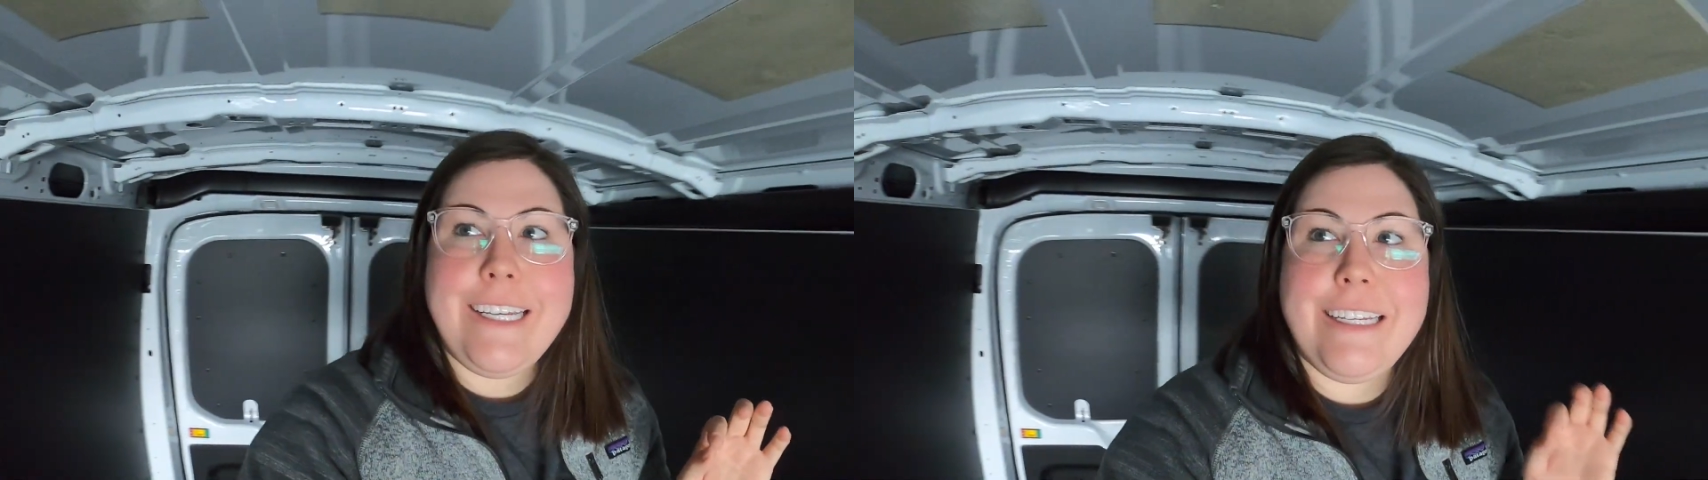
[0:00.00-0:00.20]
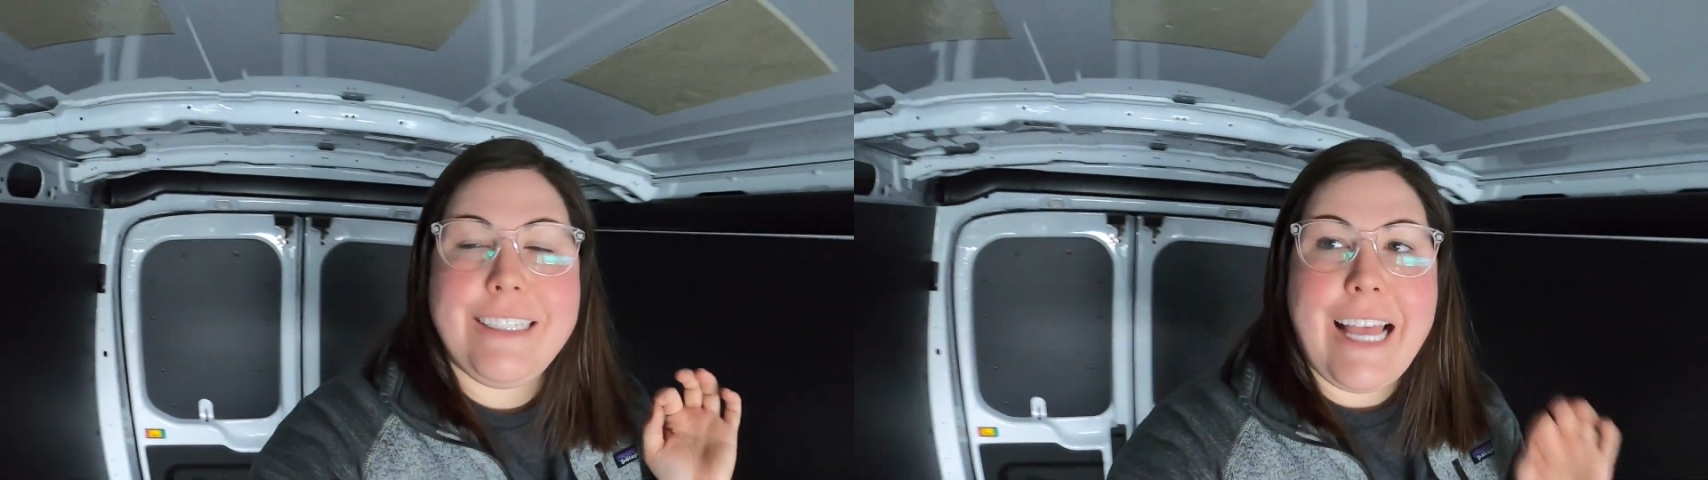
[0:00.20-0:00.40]

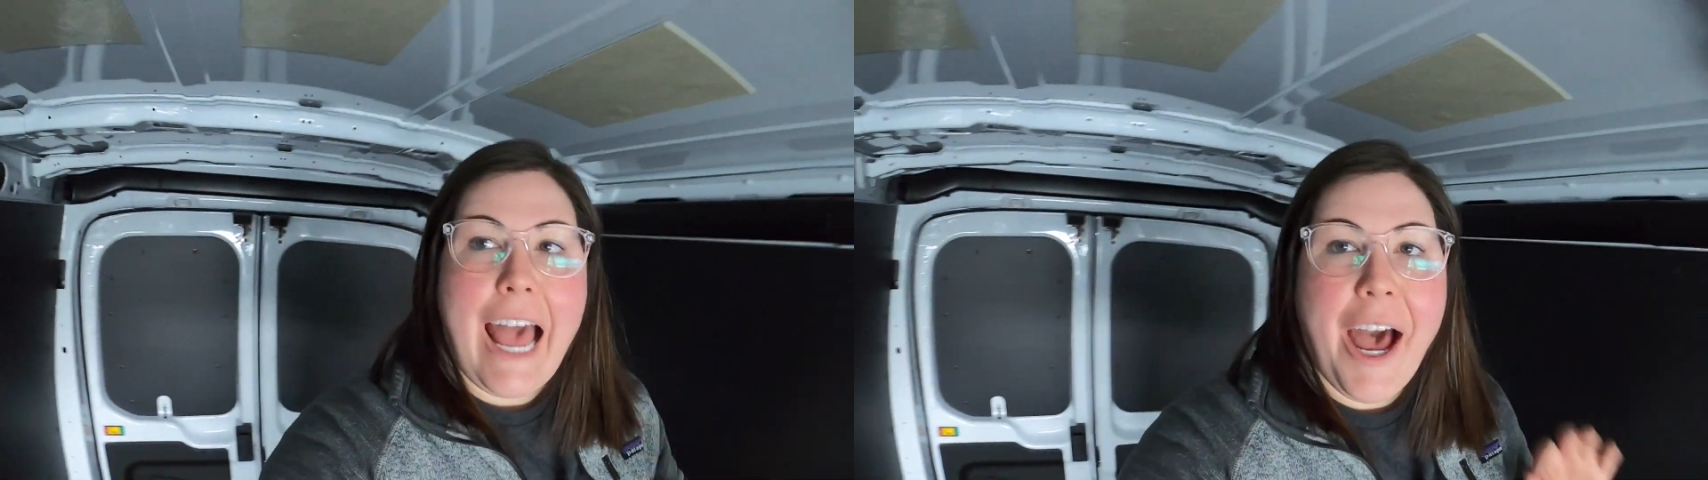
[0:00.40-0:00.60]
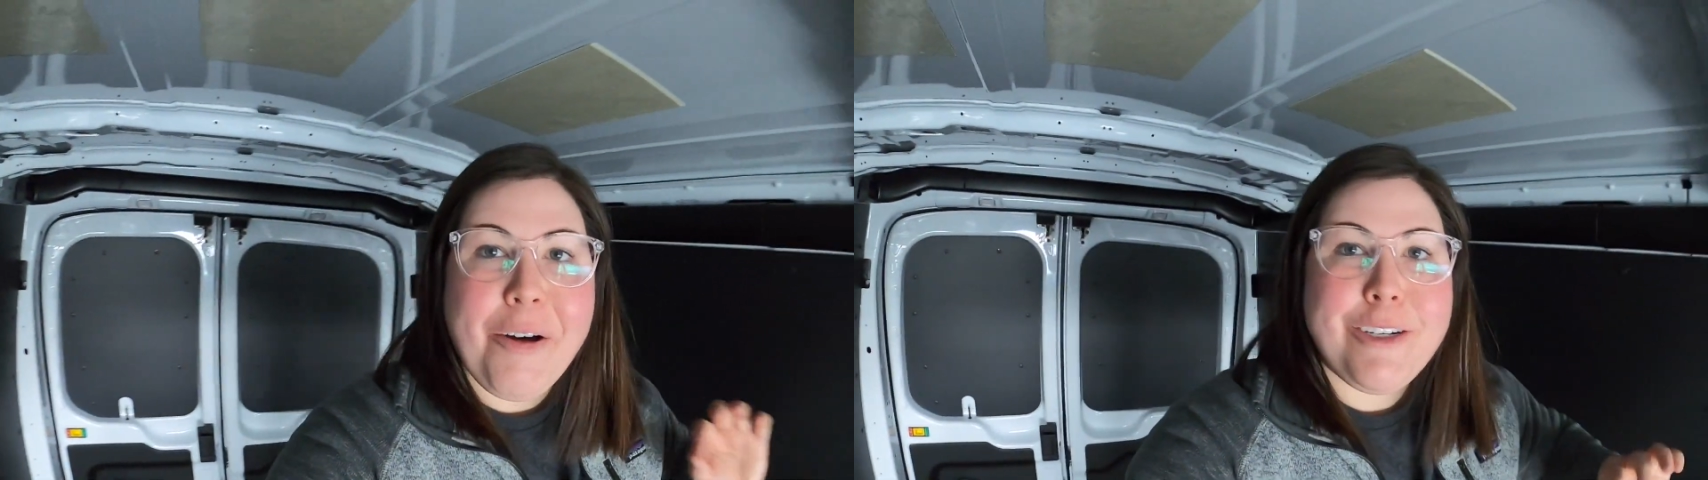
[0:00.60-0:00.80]
is
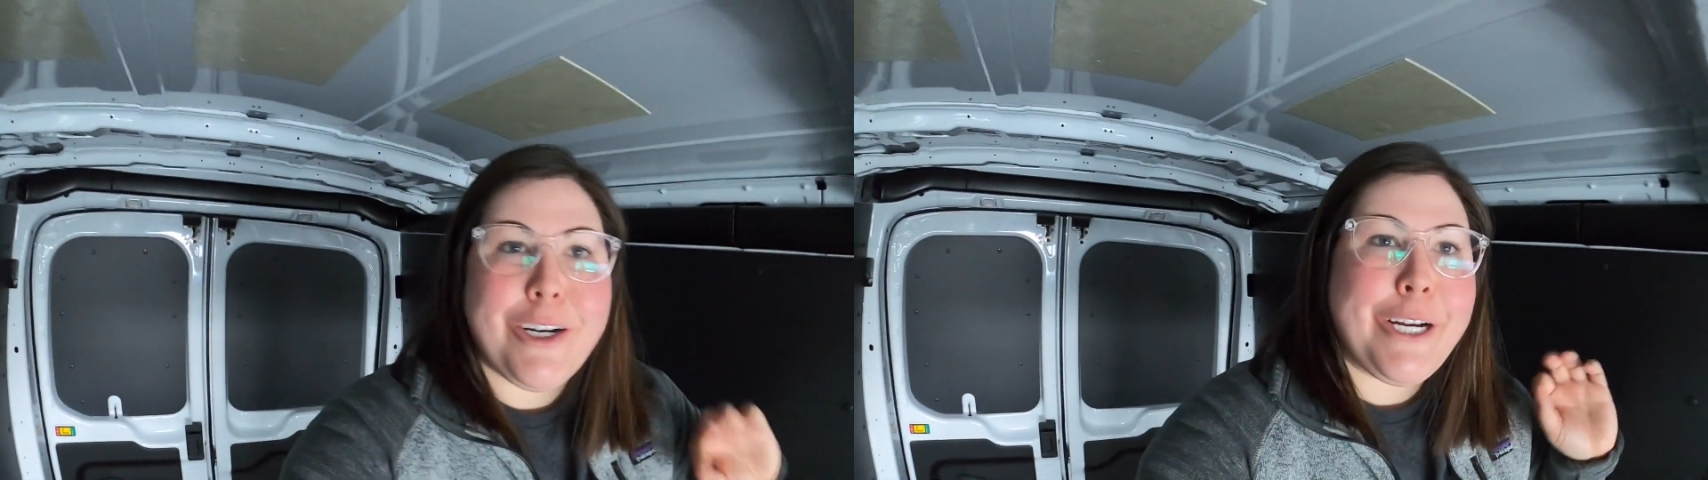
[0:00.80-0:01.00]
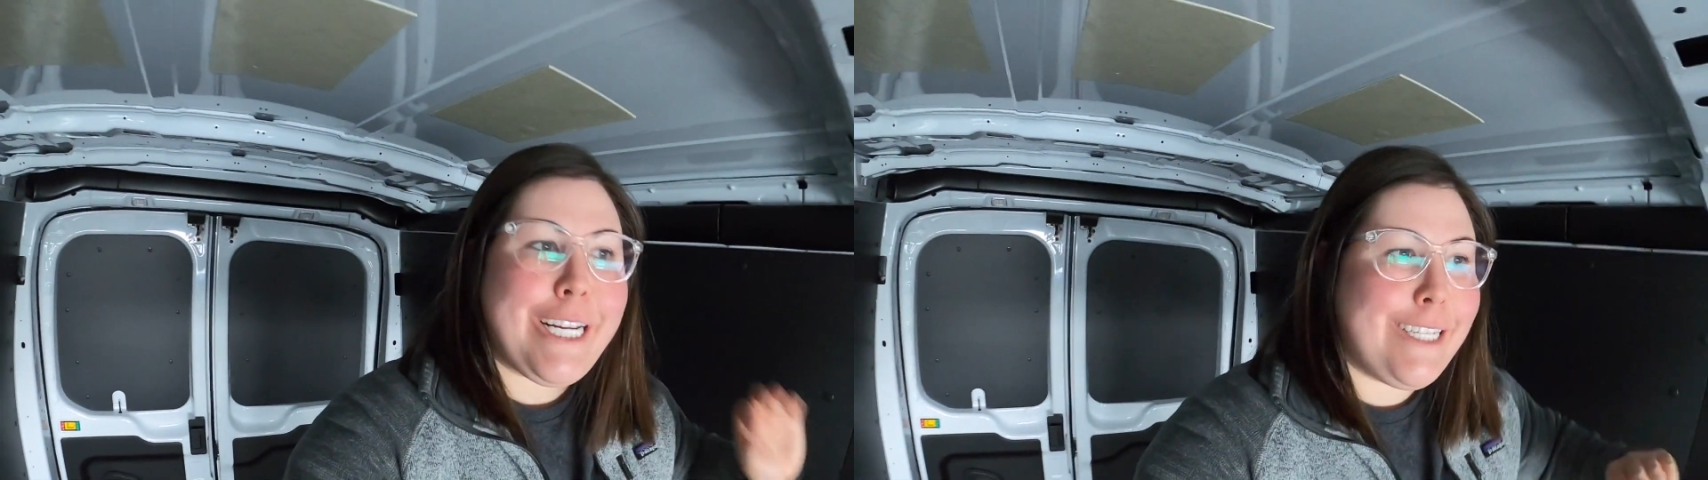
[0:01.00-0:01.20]
how
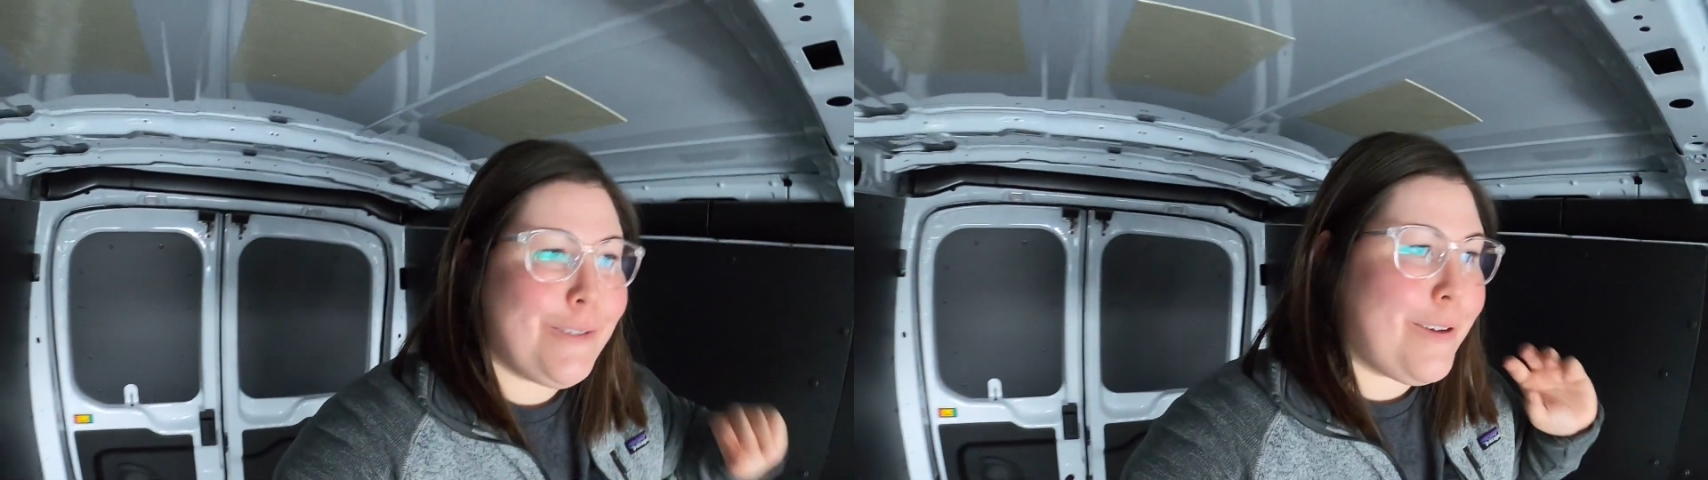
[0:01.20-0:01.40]
dark it is